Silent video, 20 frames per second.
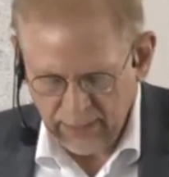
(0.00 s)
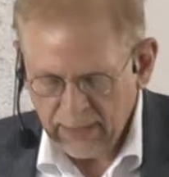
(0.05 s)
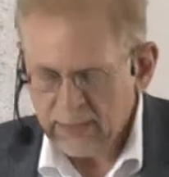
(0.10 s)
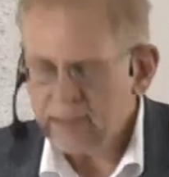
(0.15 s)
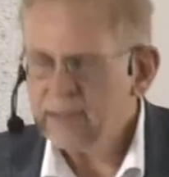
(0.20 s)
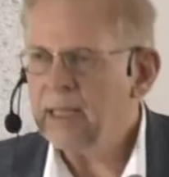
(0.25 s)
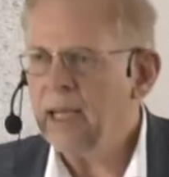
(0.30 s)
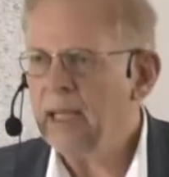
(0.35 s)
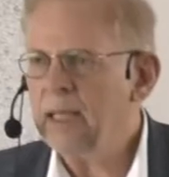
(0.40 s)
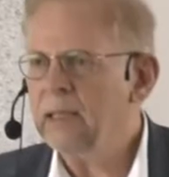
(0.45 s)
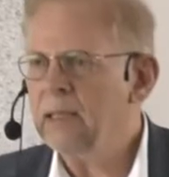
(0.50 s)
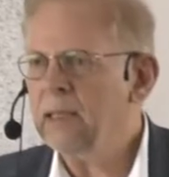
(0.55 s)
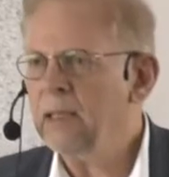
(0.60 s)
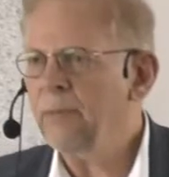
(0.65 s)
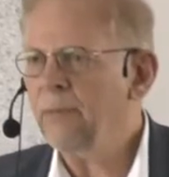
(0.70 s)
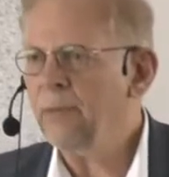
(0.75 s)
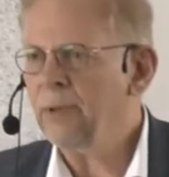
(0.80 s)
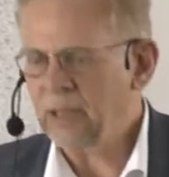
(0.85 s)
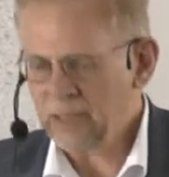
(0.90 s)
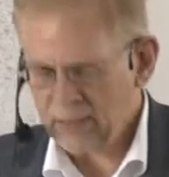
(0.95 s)

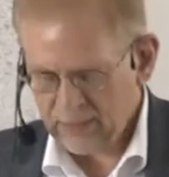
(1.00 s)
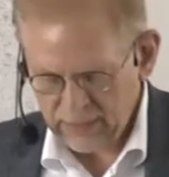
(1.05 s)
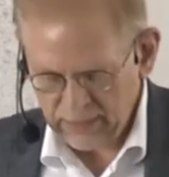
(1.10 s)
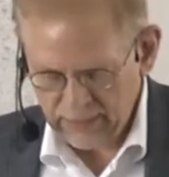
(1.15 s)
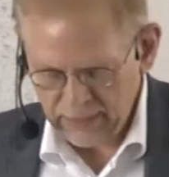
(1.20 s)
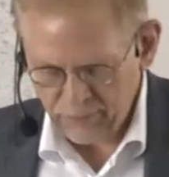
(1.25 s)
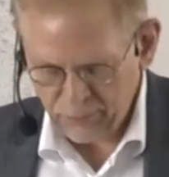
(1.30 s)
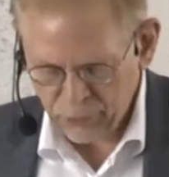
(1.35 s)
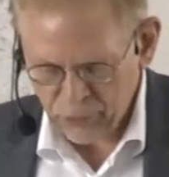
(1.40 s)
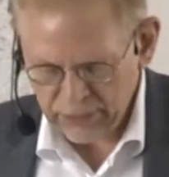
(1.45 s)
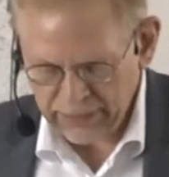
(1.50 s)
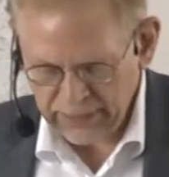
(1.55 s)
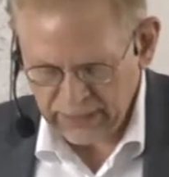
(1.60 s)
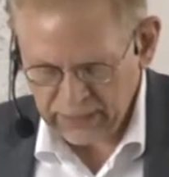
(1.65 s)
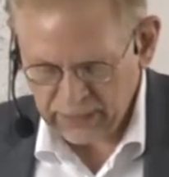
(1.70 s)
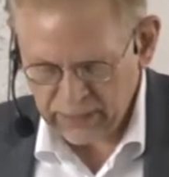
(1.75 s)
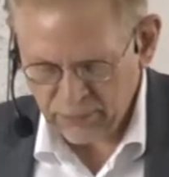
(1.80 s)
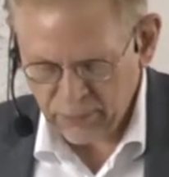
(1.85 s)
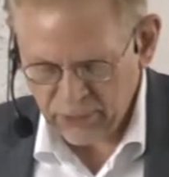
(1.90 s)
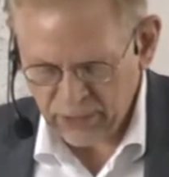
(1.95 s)
scientifically
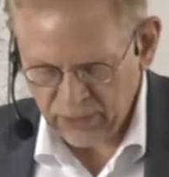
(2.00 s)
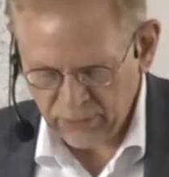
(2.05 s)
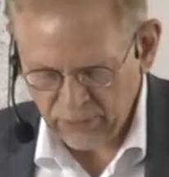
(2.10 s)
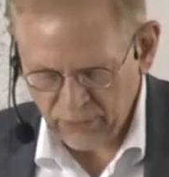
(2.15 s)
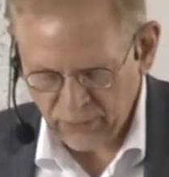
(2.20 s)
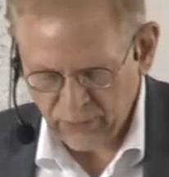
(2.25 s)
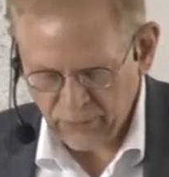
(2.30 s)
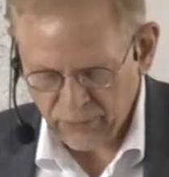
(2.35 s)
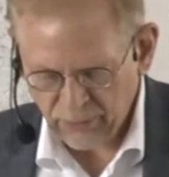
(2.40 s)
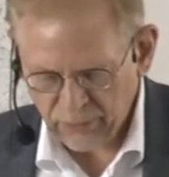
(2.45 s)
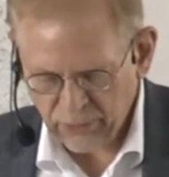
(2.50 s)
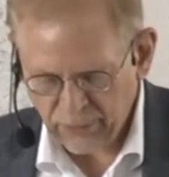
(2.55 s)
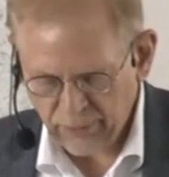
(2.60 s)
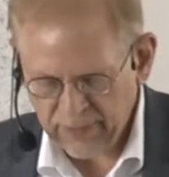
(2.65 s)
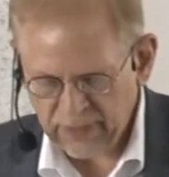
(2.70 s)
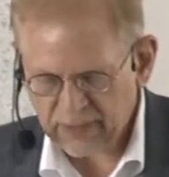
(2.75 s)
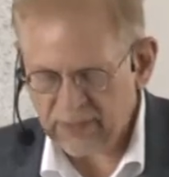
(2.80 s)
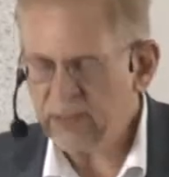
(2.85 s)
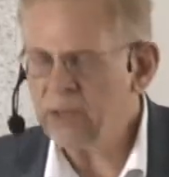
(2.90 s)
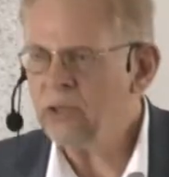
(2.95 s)
predictable from
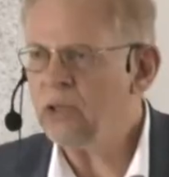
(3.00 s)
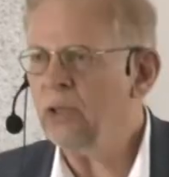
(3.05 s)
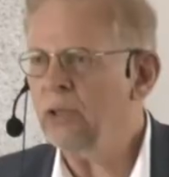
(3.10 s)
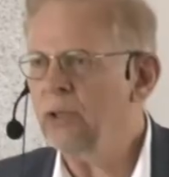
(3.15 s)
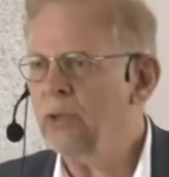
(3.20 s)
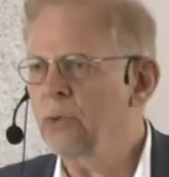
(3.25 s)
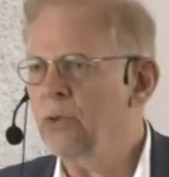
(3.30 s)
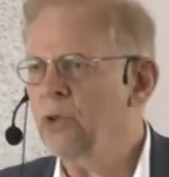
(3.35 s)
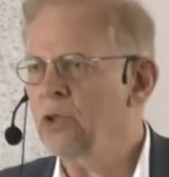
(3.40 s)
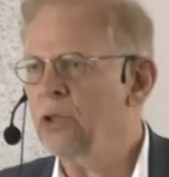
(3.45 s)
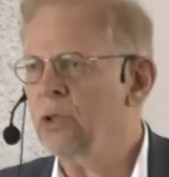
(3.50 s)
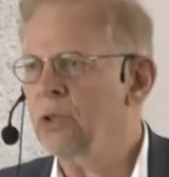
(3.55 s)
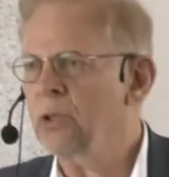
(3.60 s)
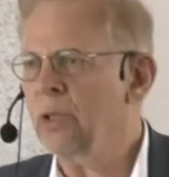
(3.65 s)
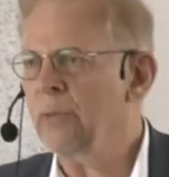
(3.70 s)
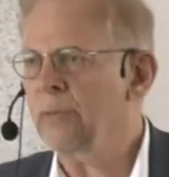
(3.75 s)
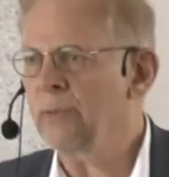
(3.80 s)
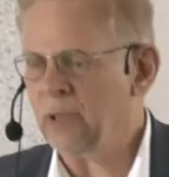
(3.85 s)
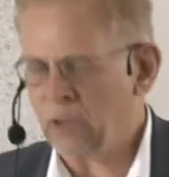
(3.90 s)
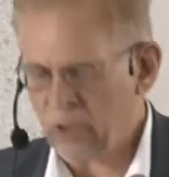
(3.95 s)
the dissolution
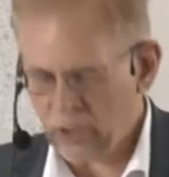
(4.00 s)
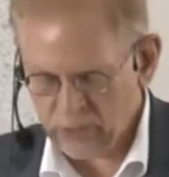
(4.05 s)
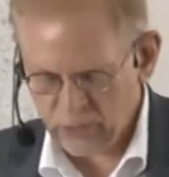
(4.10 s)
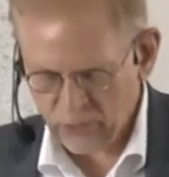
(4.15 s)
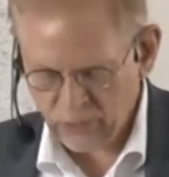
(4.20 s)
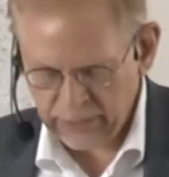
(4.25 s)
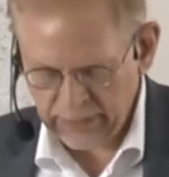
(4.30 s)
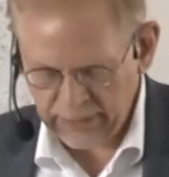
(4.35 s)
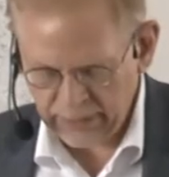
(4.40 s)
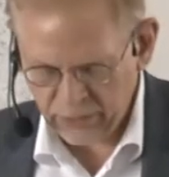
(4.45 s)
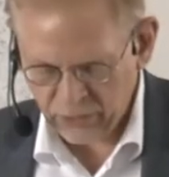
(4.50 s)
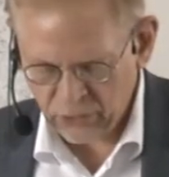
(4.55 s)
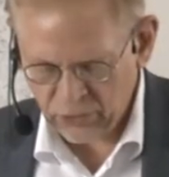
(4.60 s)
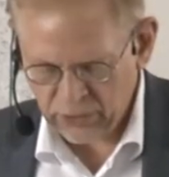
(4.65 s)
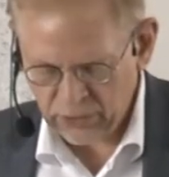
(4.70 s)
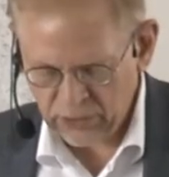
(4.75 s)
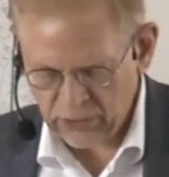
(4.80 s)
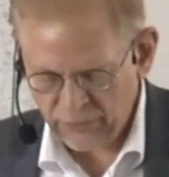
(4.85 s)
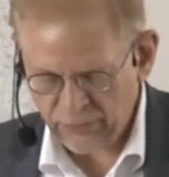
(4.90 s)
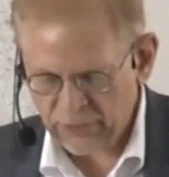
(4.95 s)
of the
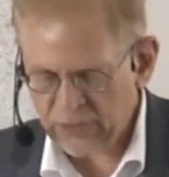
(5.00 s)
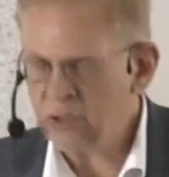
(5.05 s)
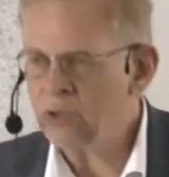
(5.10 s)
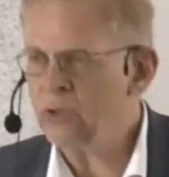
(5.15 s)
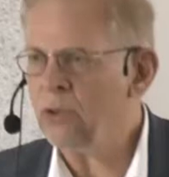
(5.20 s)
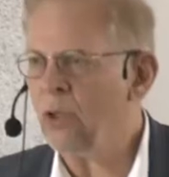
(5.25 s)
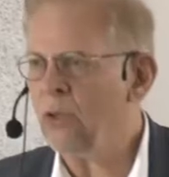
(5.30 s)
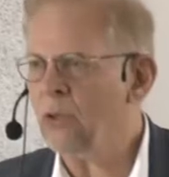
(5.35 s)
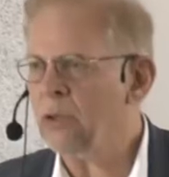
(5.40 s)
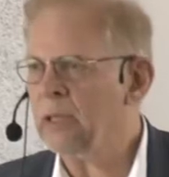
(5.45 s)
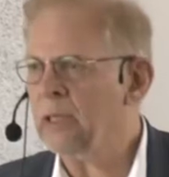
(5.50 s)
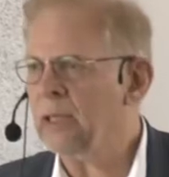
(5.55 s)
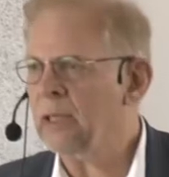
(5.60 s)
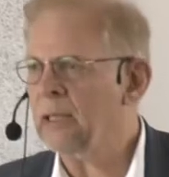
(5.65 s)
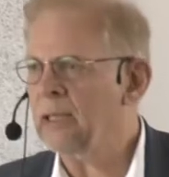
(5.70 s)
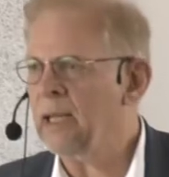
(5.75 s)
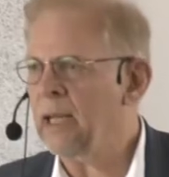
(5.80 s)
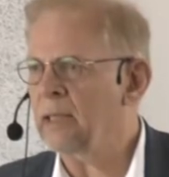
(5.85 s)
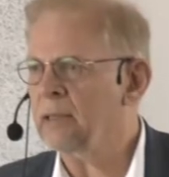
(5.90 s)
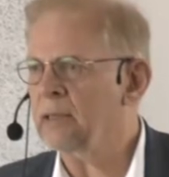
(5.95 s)
contradictions of historical
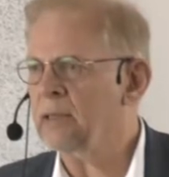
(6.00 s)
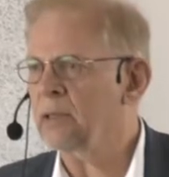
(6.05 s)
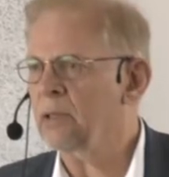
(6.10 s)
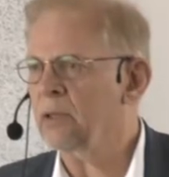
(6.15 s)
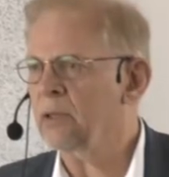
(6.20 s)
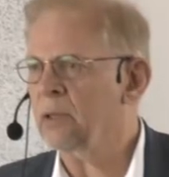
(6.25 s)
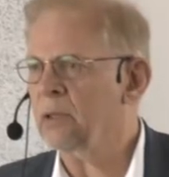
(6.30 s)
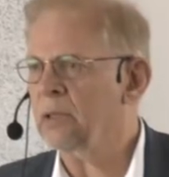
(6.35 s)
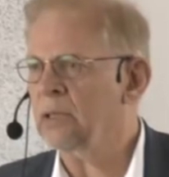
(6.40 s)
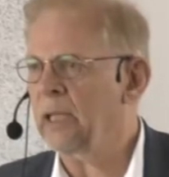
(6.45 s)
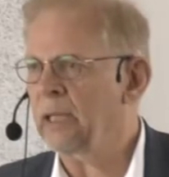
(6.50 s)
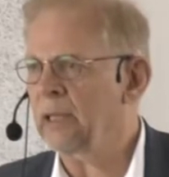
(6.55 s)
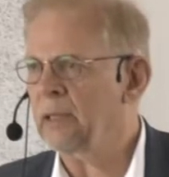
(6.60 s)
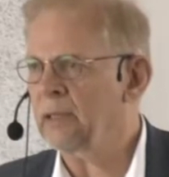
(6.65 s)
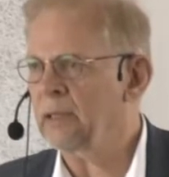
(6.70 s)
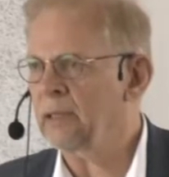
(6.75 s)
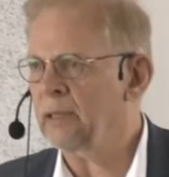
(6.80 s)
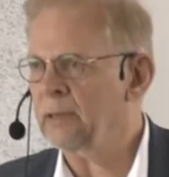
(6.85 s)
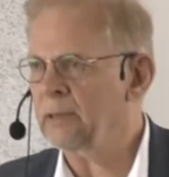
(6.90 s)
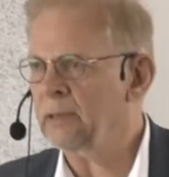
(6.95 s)
class
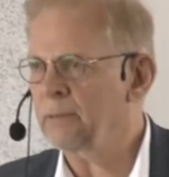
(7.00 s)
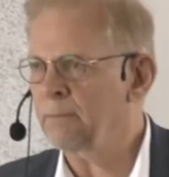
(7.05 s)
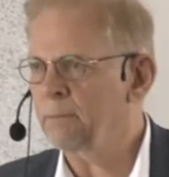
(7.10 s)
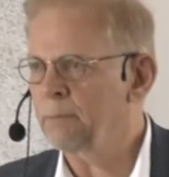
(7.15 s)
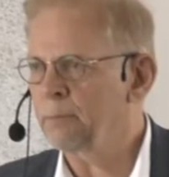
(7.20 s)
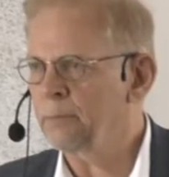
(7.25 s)
societies.